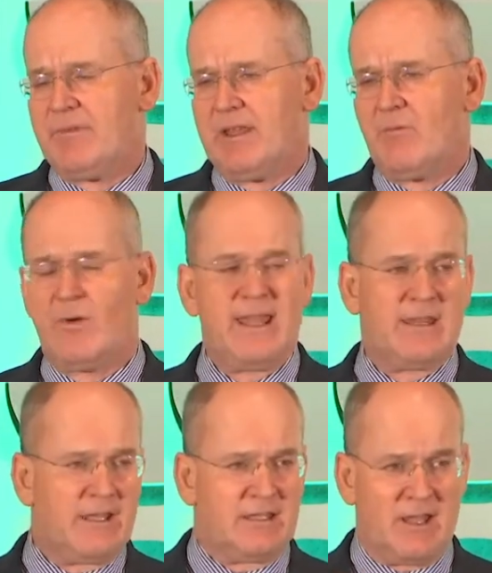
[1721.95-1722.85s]
in a way
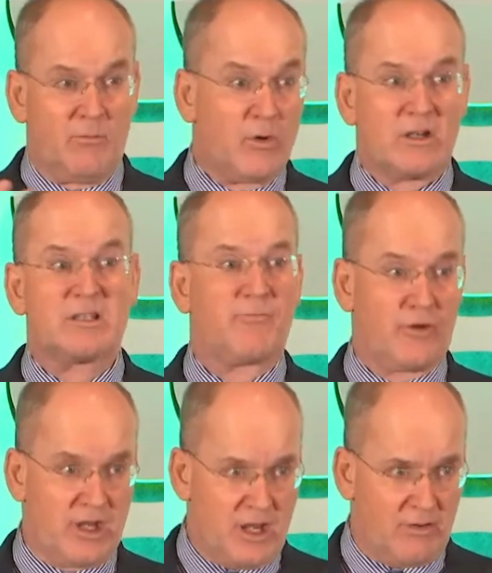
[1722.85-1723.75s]
that works
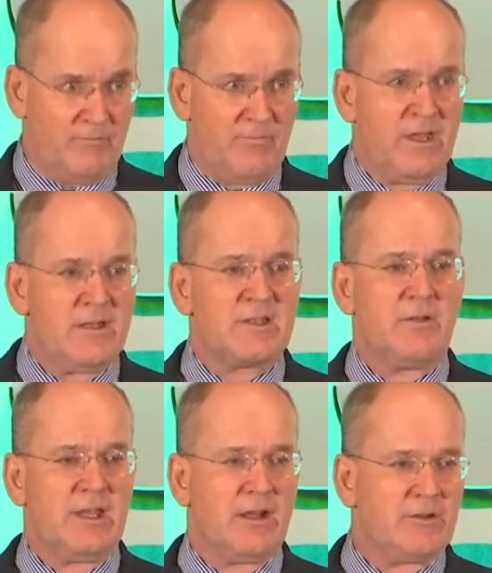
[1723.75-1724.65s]
for you.
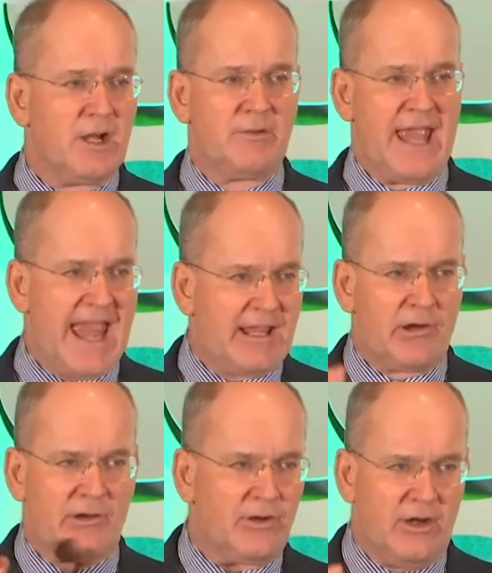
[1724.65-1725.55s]
So don't
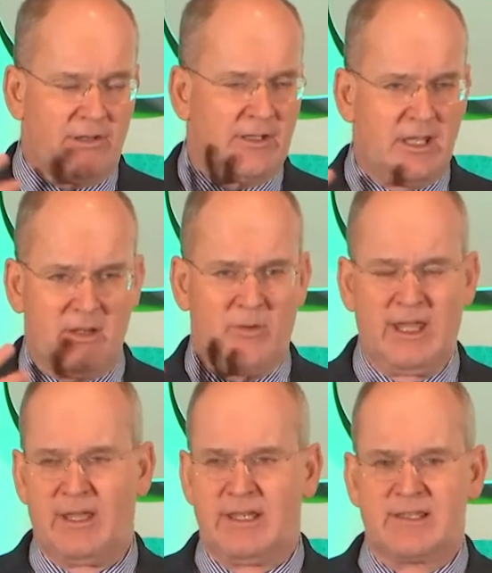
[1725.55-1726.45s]
anchor on
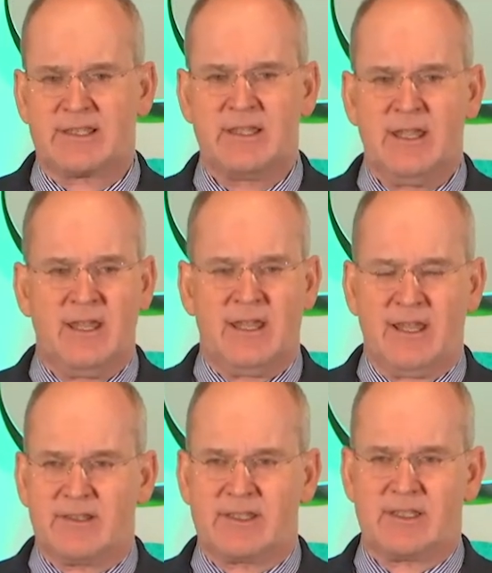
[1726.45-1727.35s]
QHIN as
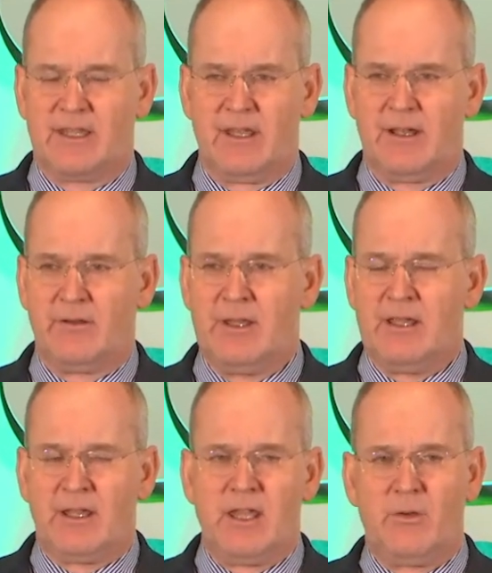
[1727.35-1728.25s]

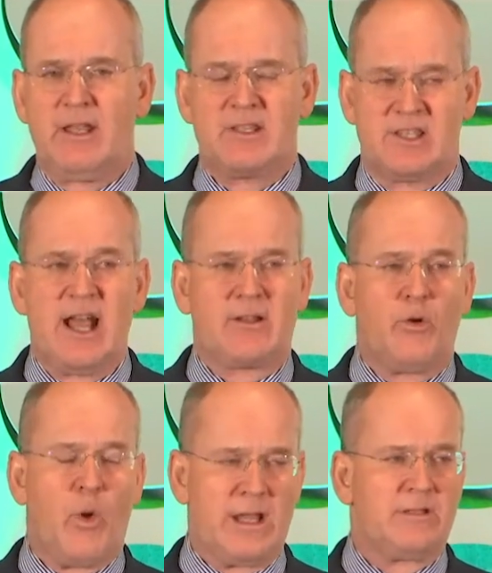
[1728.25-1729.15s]
QHIN is not
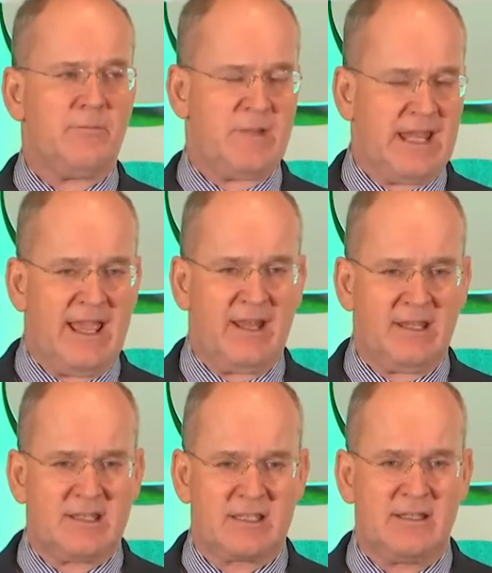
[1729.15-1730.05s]
quantum
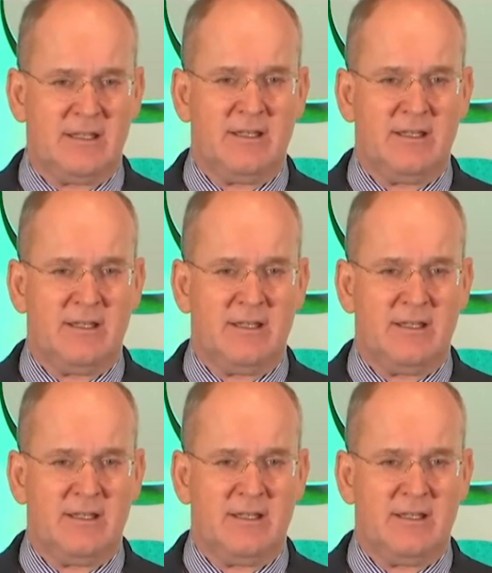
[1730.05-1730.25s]
mechanics.